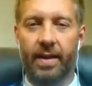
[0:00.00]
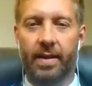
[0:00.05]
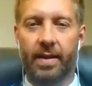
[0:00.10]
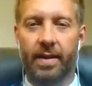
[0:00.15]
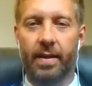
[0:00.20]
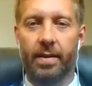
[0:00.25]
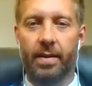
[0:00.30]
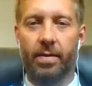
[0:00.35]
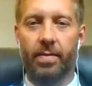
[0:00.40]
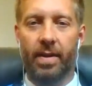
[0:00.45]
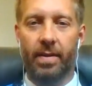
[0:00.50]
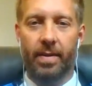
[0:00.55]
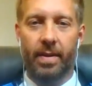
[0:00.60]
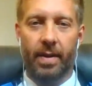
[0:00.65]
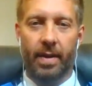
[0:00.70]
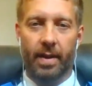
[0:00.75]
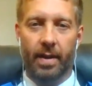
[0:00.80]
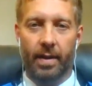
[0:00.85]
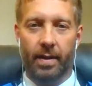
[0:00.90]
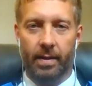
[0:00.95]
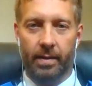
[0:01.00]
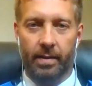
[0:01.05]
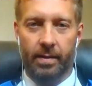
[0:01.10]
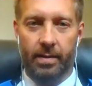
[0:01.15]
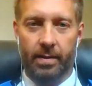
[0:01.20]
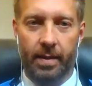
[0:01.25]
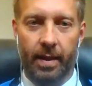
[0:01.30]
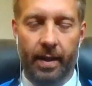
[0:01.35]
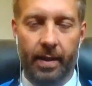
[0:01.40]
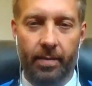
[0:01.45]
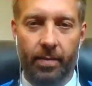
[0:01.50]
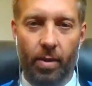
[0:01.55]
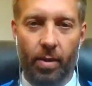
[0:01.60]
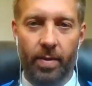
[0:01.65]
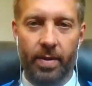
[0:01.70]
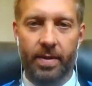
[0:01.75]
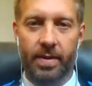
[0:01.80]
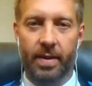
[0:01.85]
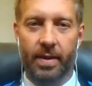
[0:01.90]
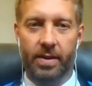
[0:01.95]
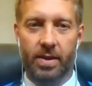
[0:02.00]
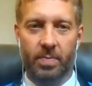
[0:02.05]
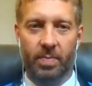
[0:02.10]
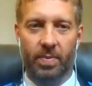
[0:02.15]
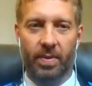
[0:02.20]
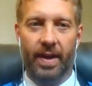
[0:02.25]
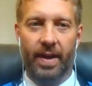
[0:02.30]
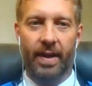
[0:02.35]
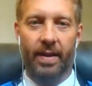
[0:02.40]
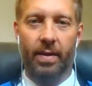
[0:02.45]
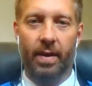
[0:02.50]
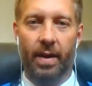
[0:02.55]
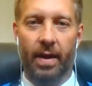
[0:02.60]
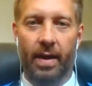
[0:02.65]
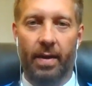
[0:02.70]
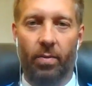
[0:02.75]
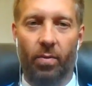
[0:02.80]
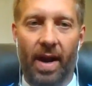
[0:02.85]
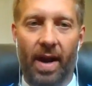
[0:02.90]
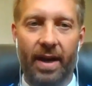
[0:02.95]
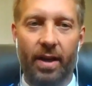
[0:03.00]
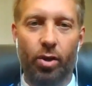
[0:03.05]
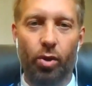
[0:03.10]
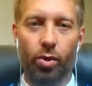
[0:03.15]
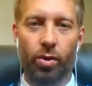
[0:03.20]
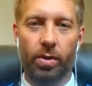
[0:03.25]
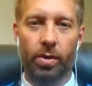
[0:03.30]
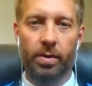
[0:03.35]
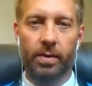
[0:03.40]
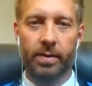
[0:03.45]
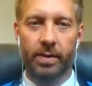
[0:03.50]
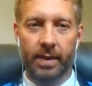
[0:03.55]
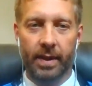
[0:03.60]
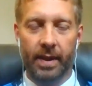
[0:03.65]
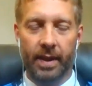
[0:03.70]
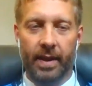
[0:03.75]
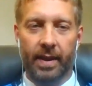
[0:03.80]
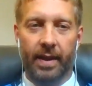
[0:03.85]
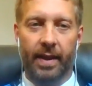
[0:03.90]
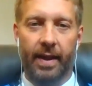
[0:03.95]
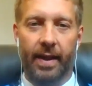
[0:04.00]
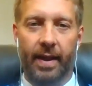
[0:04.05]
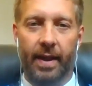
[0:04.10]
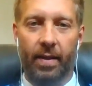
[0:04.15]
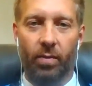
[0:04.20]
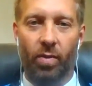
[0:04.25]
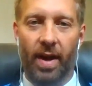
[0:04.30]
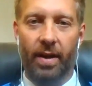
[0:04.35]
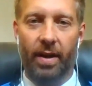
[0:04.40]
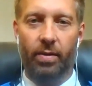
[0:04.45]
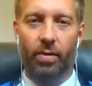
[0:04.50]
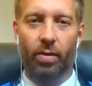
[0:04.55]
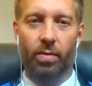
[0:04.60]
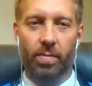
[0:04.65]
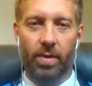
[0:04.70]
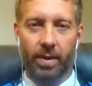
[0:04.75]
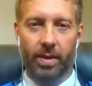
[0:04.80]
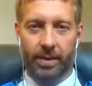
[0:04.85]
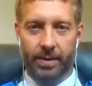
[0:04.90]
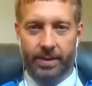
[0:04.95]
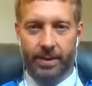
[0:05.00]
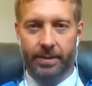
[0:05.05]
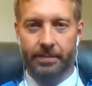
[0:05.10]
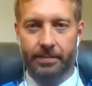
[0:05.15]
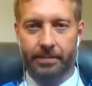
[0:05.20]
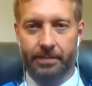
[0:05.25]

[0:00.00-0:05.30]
could you maybe take a moment to explain why Google and why Chromebooks?